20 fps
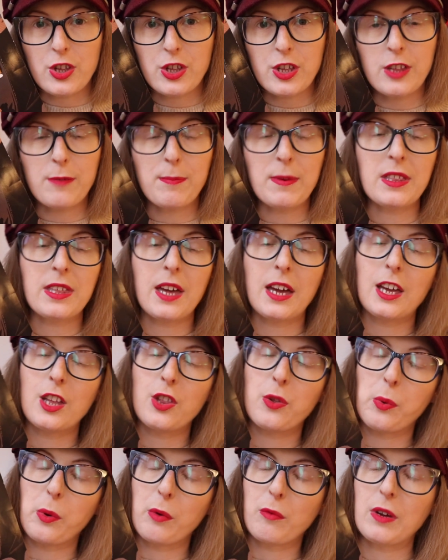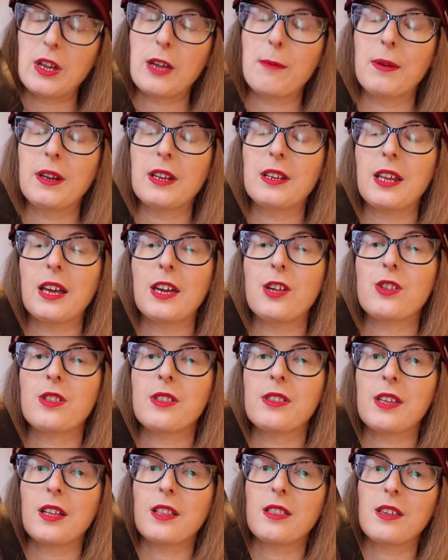She's been taken to a
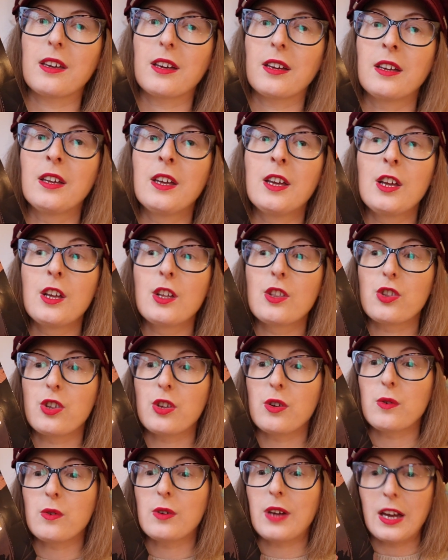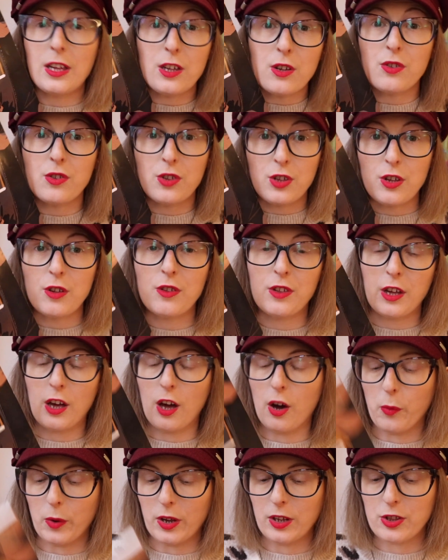rehabilitation center to get used to using
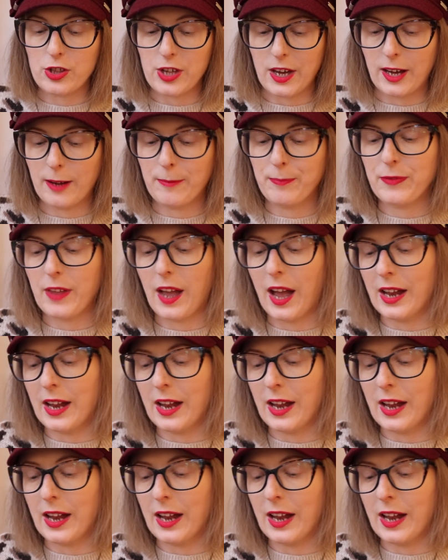her wheelchair.